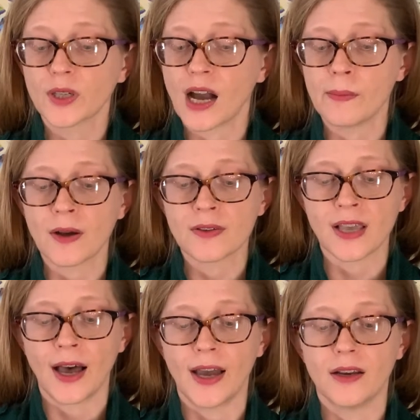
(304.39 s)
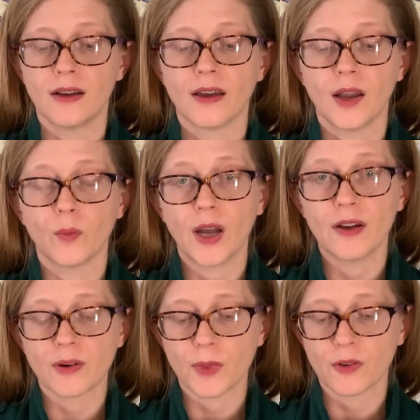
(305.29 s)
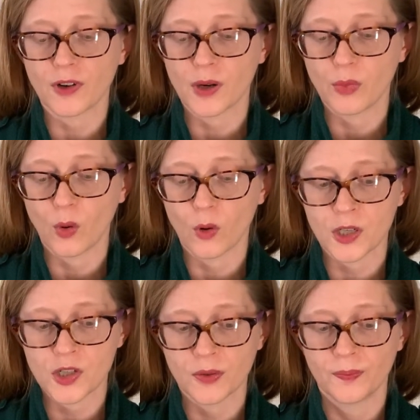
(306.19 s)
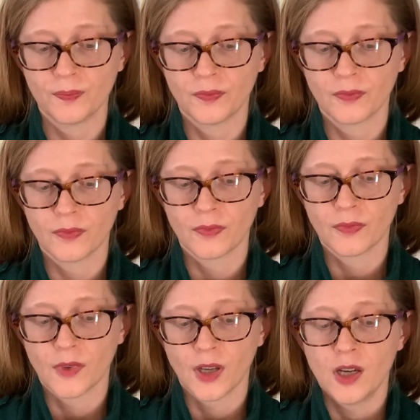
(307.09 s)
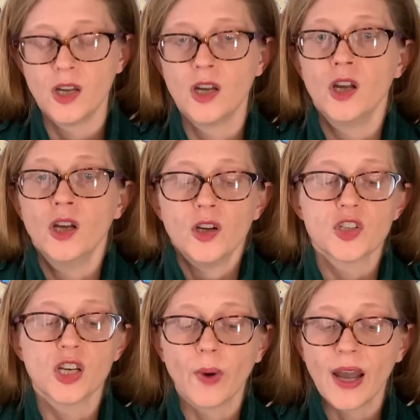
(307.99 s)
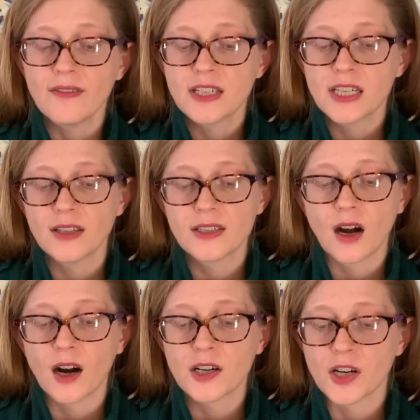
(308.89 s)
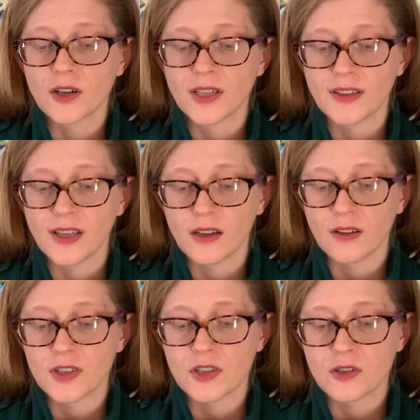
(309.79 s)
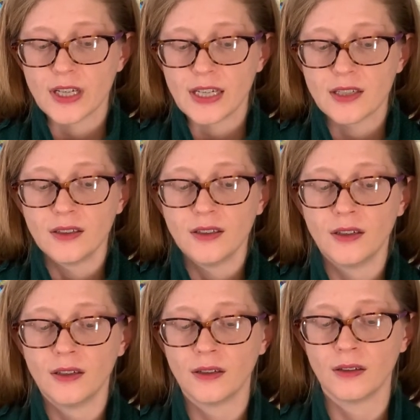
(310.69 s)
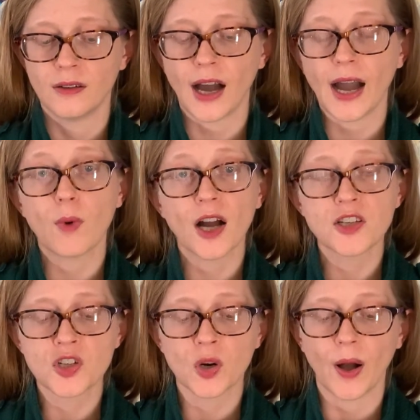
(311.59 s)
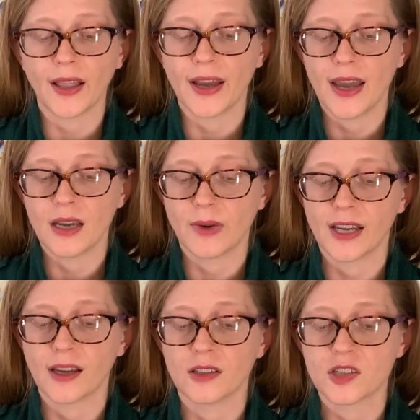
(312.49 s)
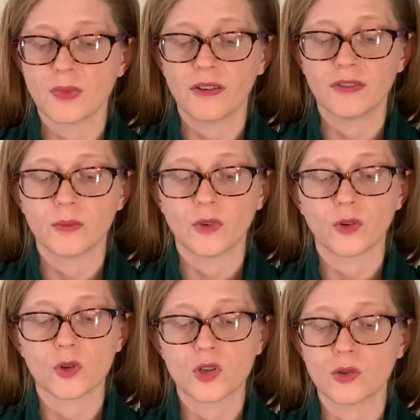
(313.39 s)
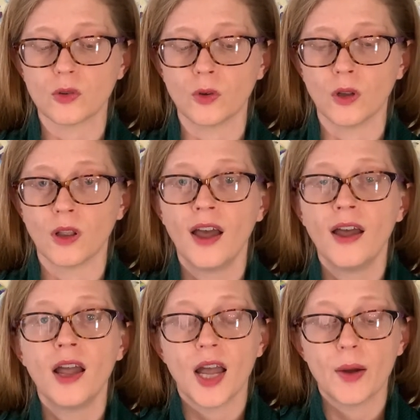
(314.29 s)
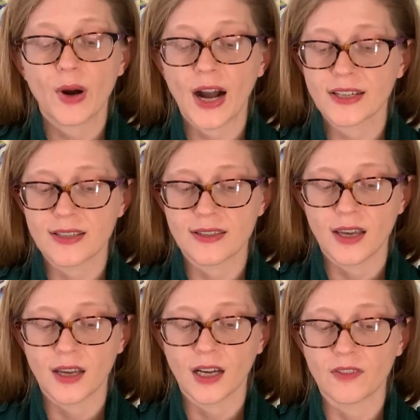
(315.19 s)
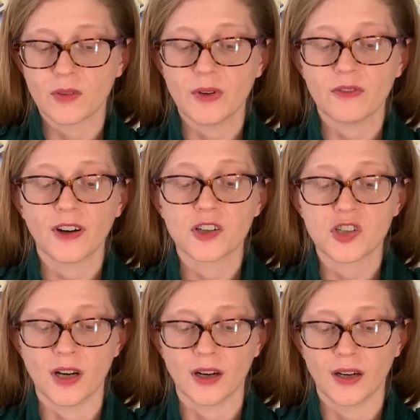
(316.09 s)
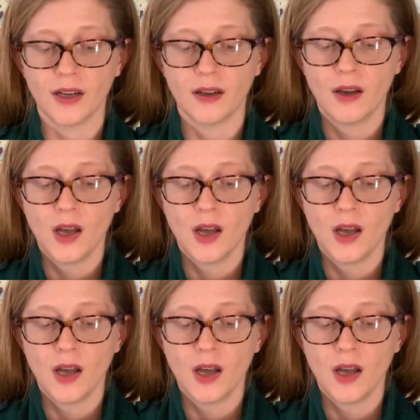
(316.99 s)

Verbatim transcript: would come outside and wave from the front porch. She'd wave until his car turned at the end of the street. I watched her while I ate my English muffin before school and practiced saying government functionary.